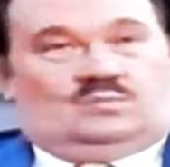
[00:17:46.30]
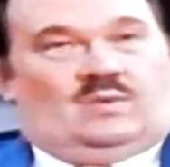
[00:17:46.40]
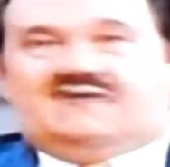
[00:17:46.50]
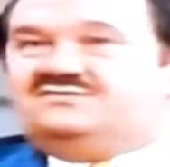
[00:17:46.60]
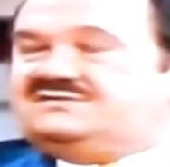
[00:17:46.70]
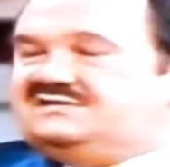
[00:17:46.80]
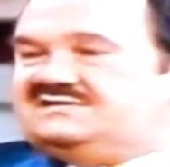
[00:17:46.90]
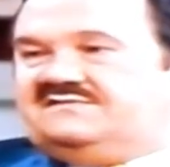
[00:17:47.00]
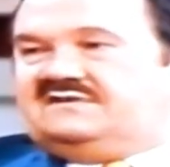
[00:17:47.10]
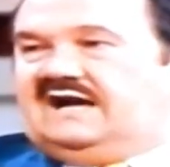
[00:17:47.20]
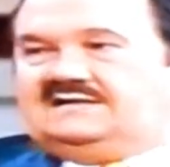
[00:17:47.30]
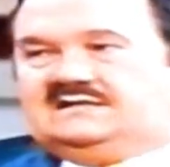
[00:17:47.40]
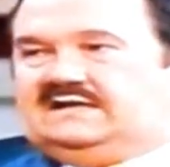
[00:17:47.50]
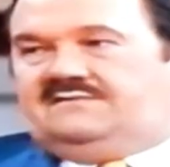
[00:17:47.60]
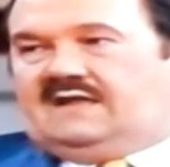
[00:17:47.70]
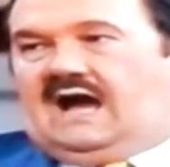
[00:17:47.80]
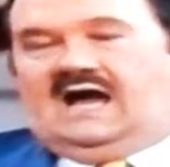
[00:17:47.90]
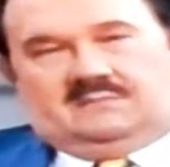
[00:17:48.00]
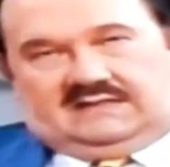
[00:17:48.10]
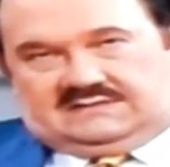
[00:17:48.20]
Me TV,
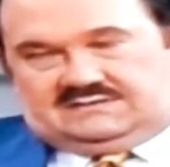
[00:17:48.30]
clear as